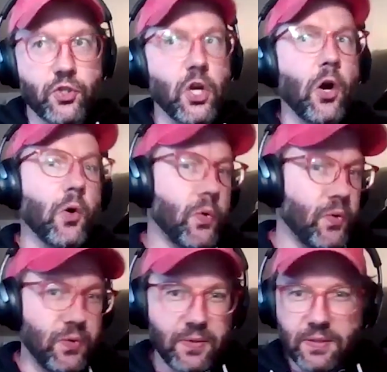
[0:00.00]
don't
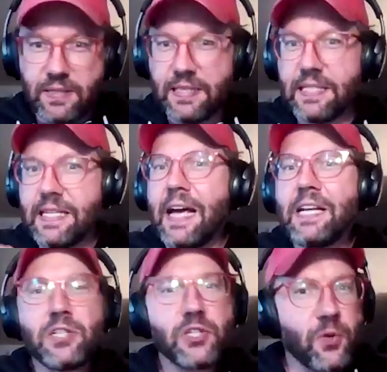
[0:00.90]

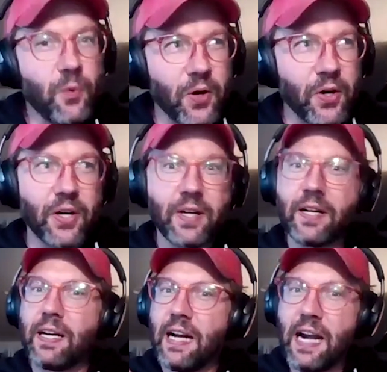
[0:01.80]
tend to work
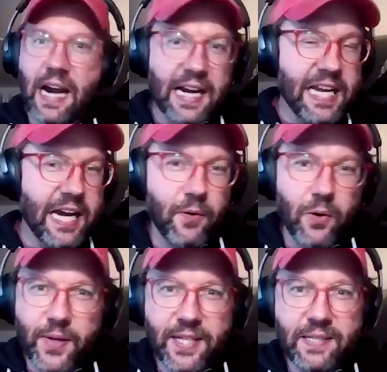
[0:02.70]

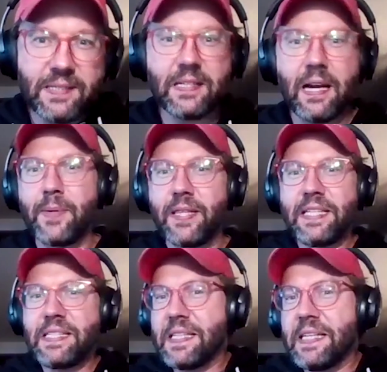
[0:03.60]
90-hour weeks. I mean,
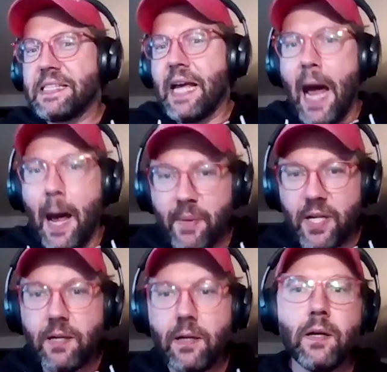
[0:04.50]
these things
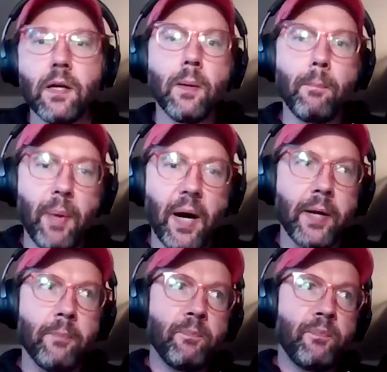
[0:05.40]
happen,
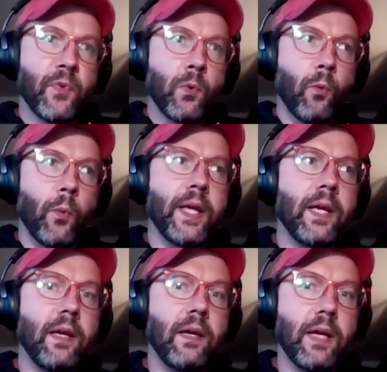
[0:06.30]
but
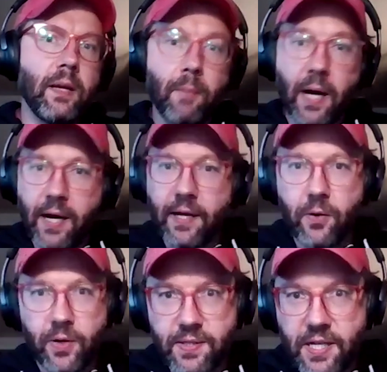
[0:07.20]
we in my
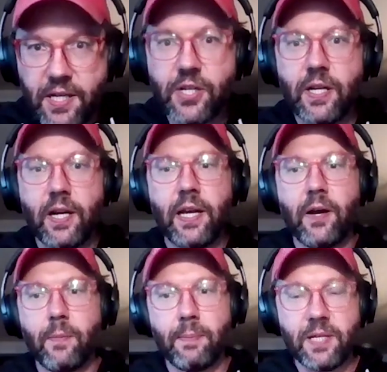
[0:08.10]
organization,
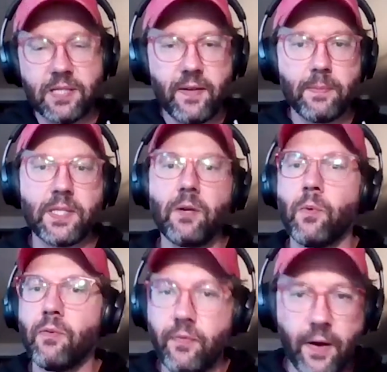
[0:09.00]
anyhow, my piece of Amazon,
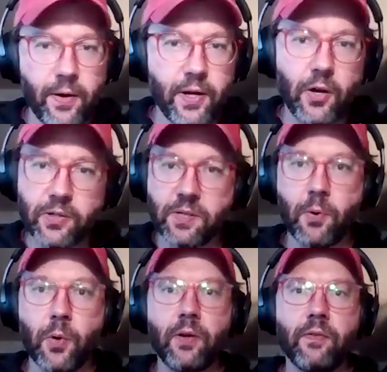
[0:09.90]
we're very
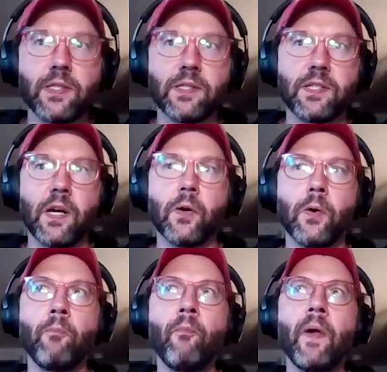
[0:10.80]
co-supportive. And
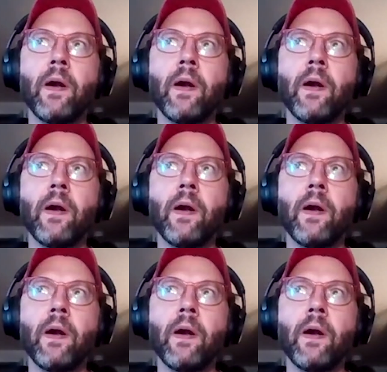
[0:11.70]
so